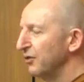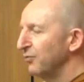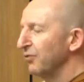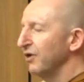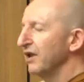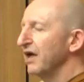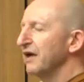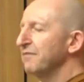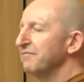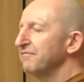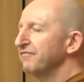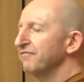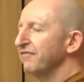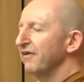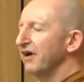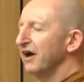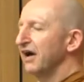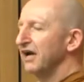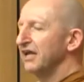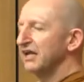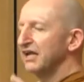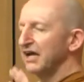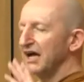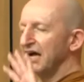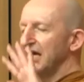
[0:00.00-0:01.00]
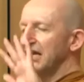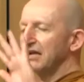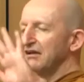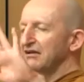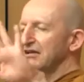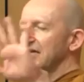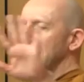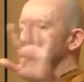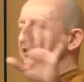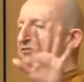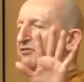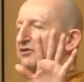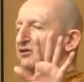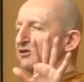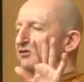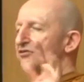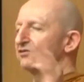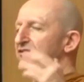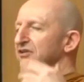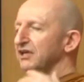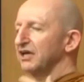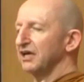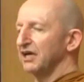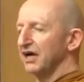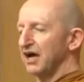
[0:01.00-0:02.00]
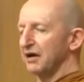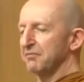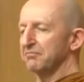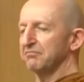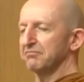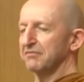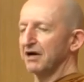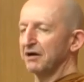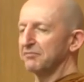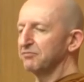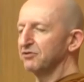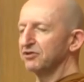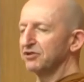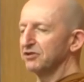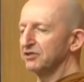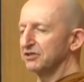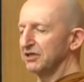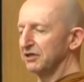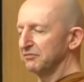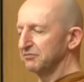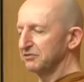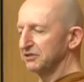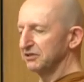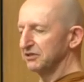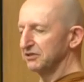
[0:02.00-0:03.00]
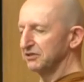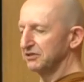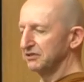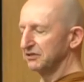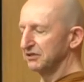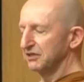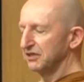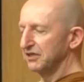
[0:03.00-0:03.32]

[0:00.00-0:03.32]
well, I'm fine, I don't care what you think, I'm, I'm good, I'm good.